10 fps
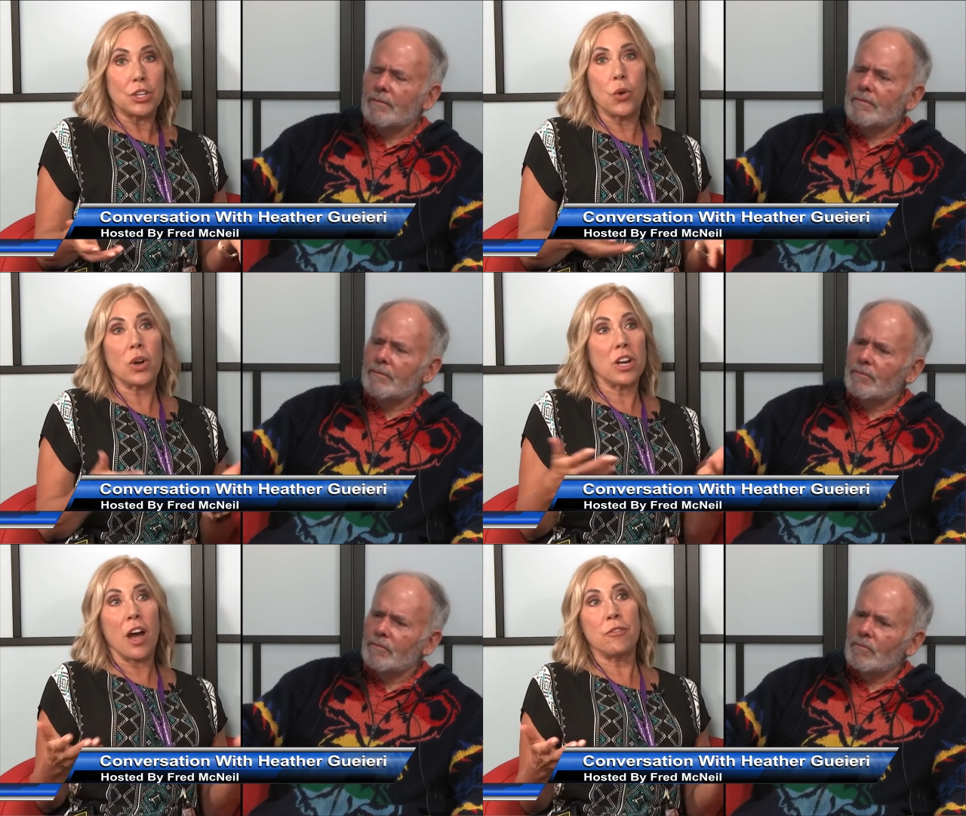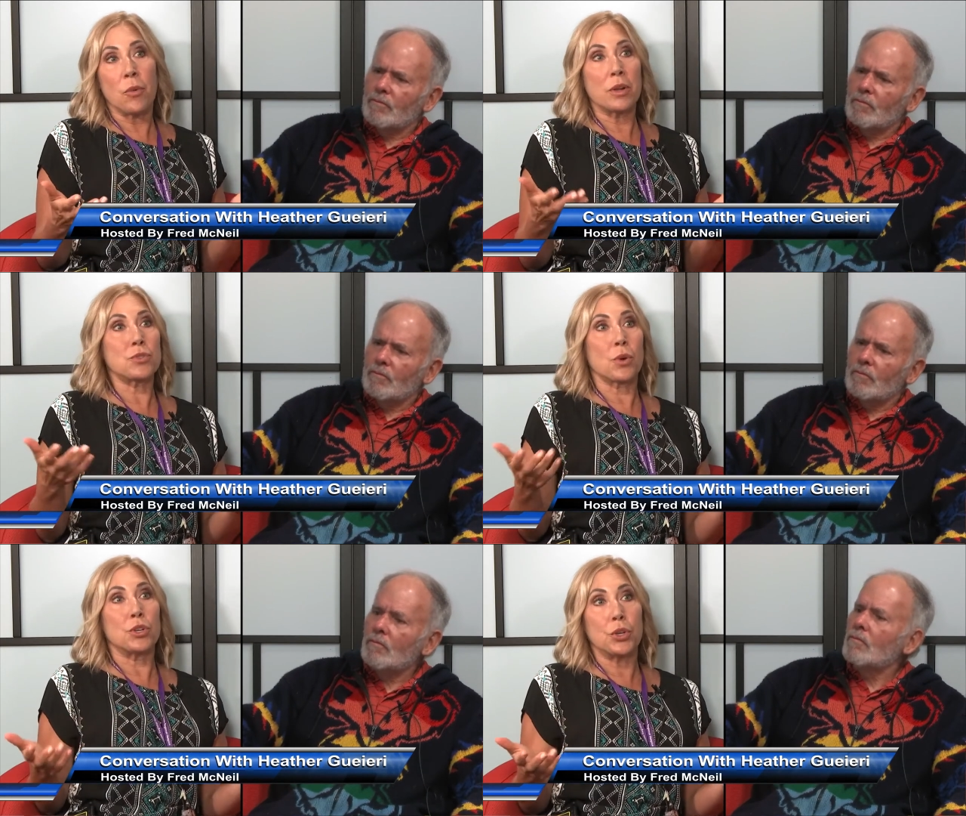Speaker 1: your loved
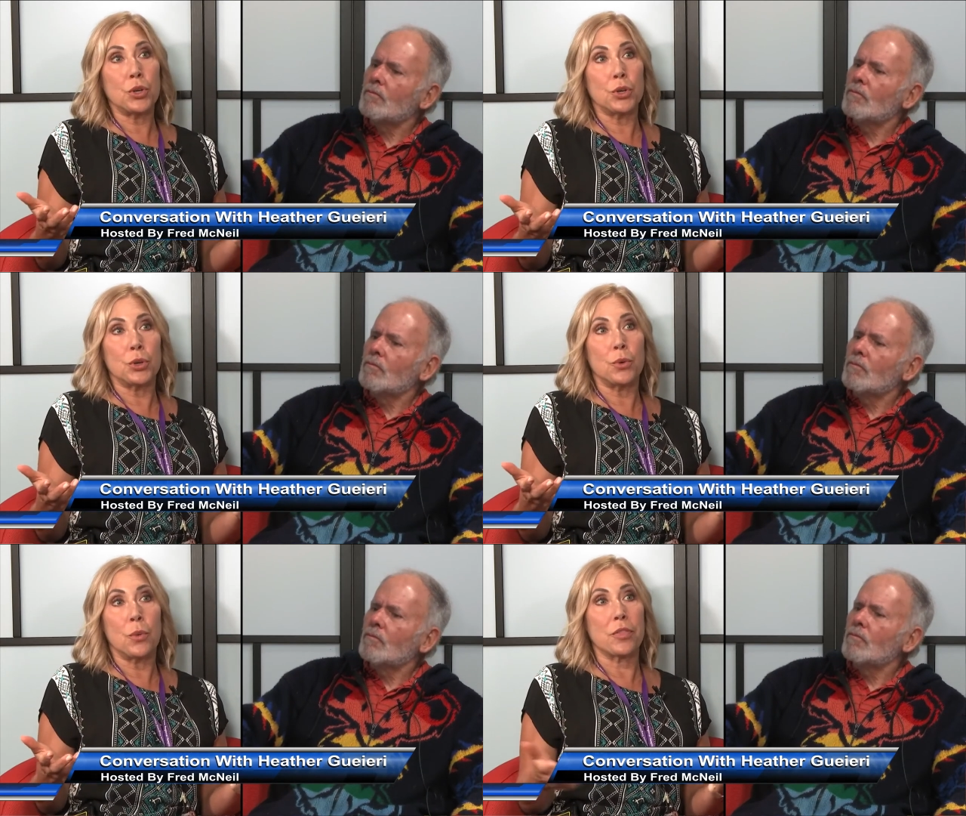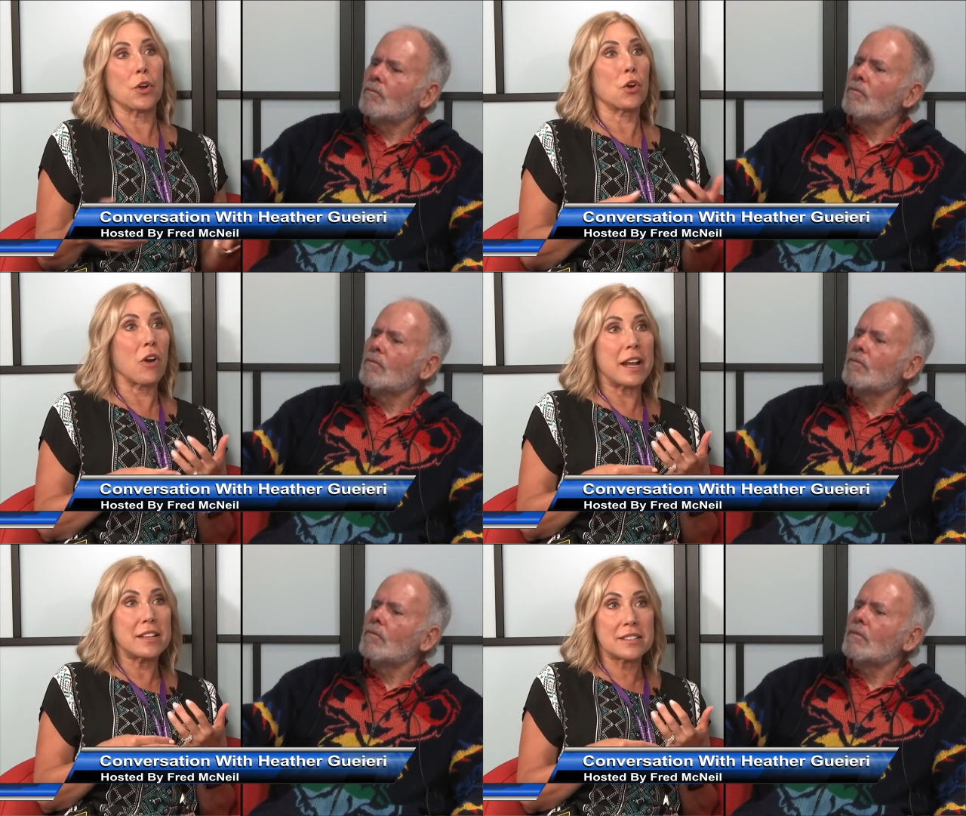ones or you with a
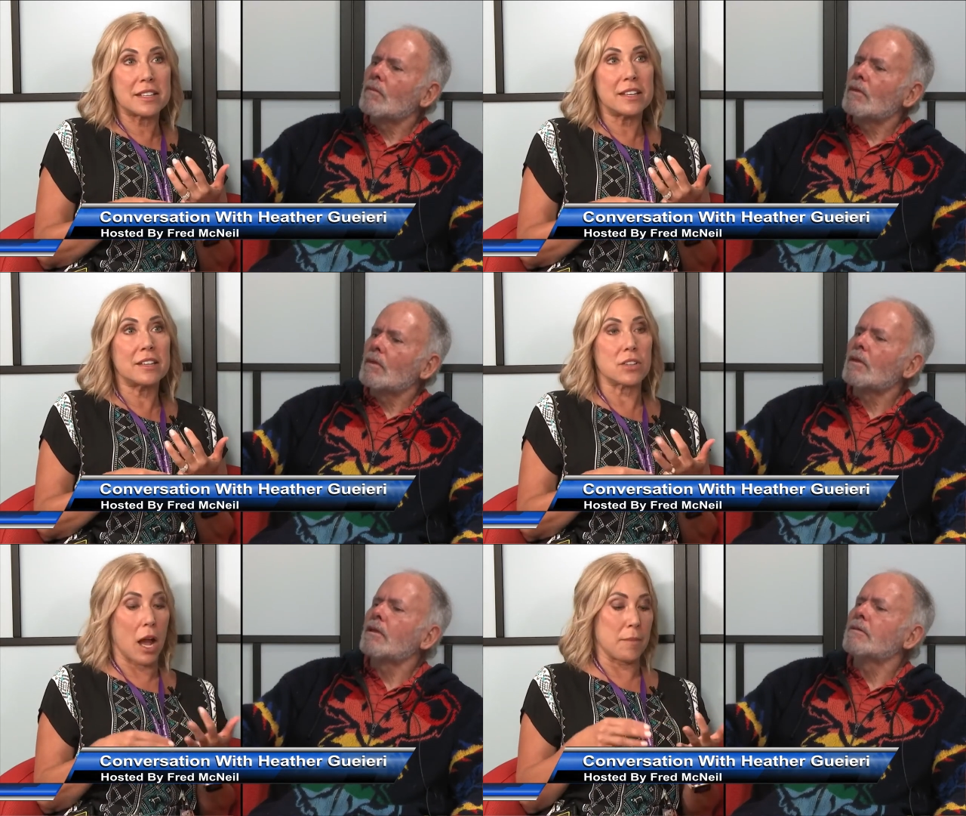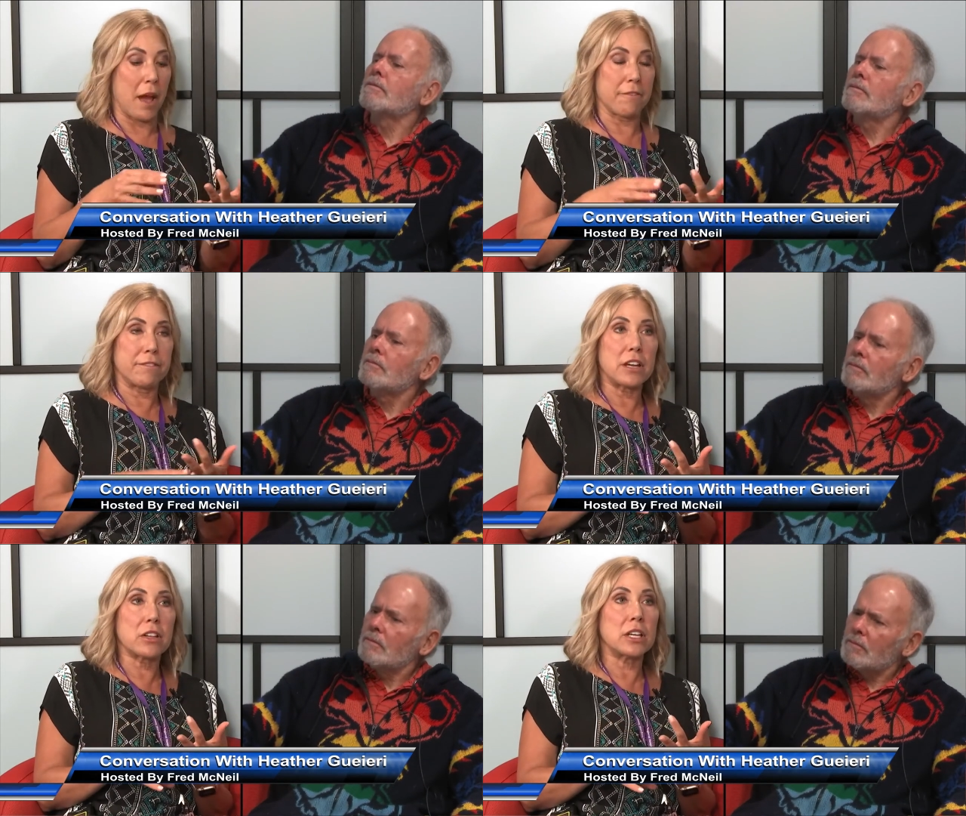crisis, I'm not
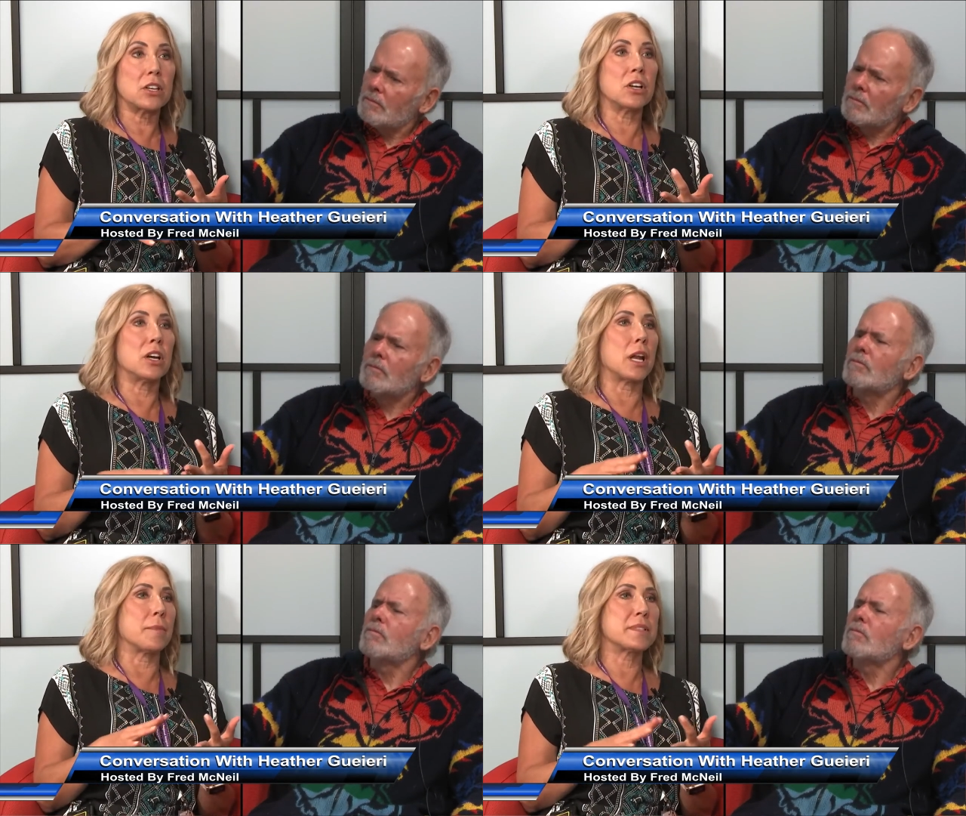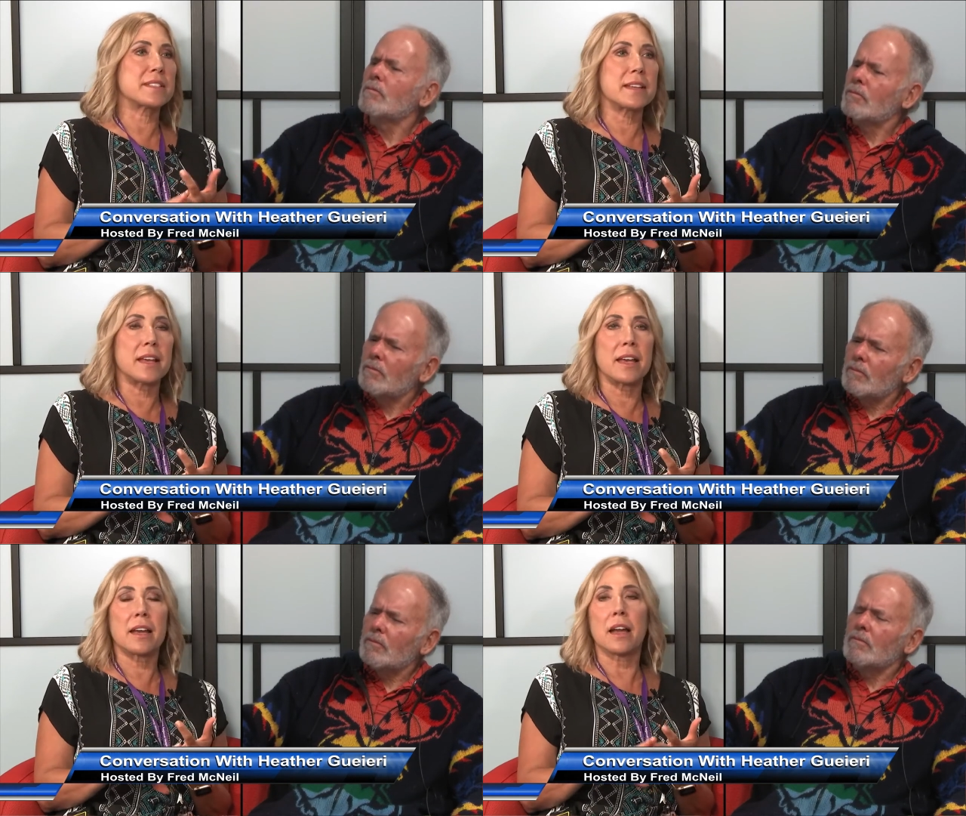feeling good, I'm
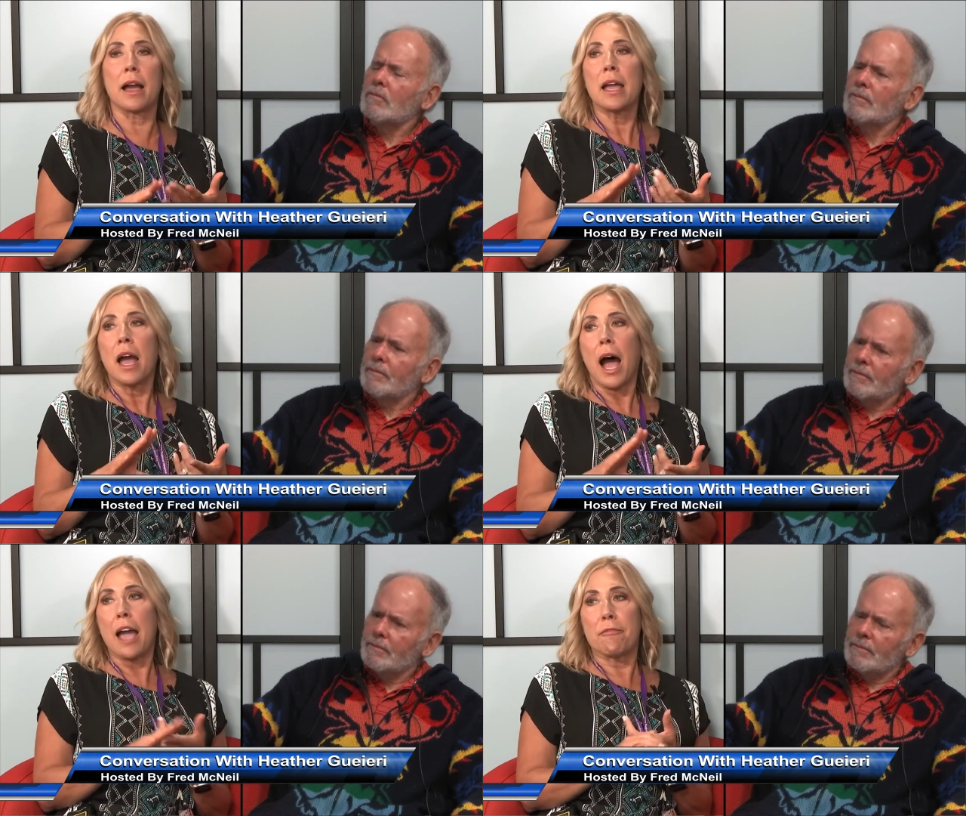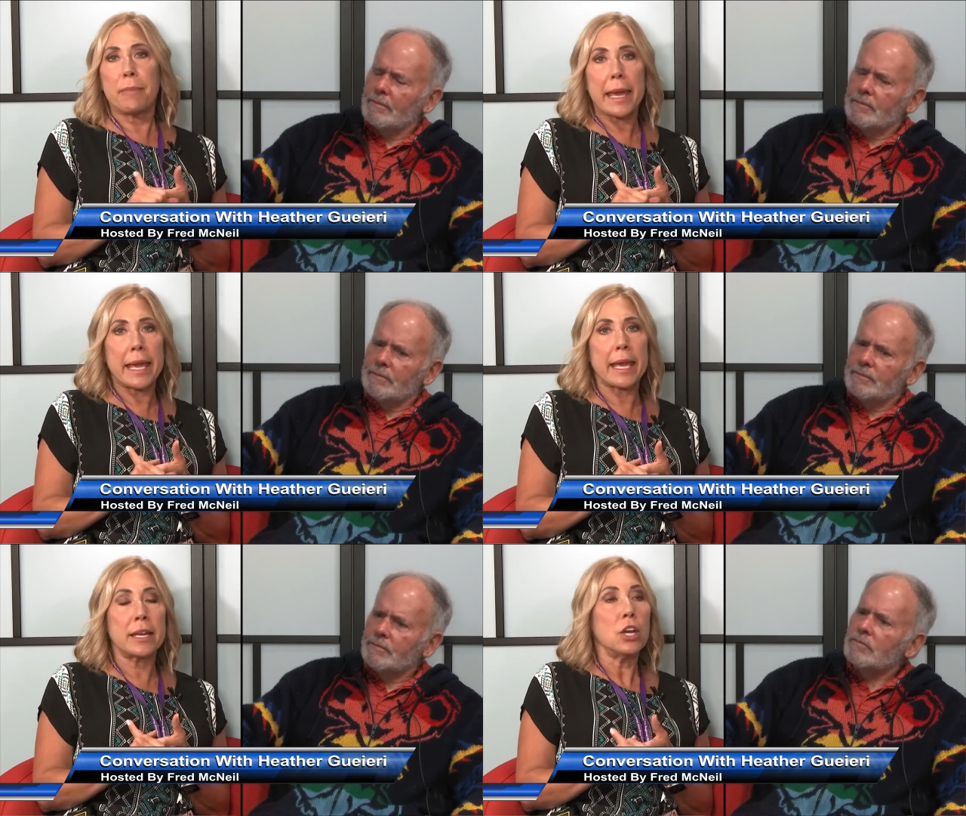sick, I have
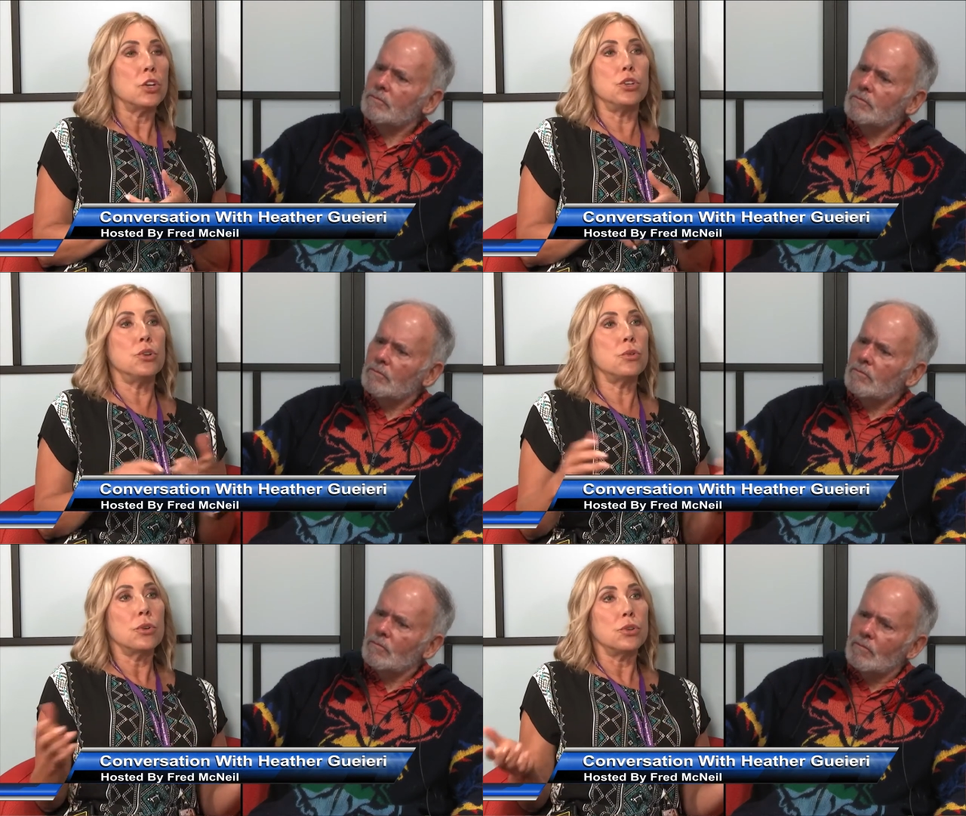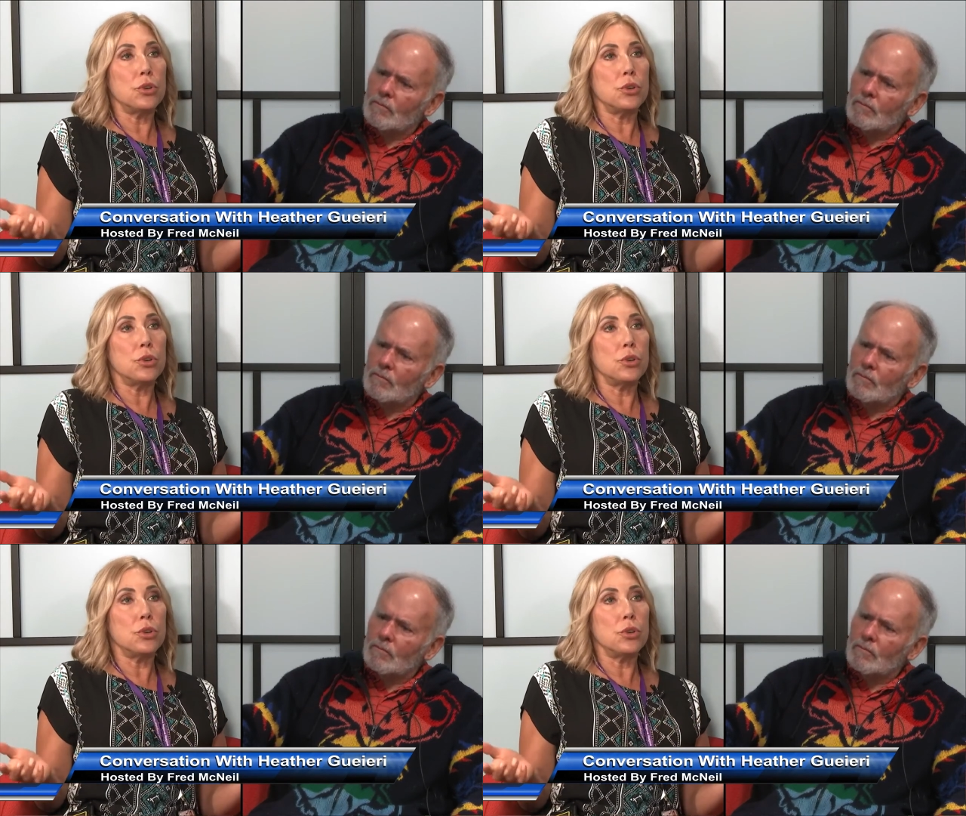pain, you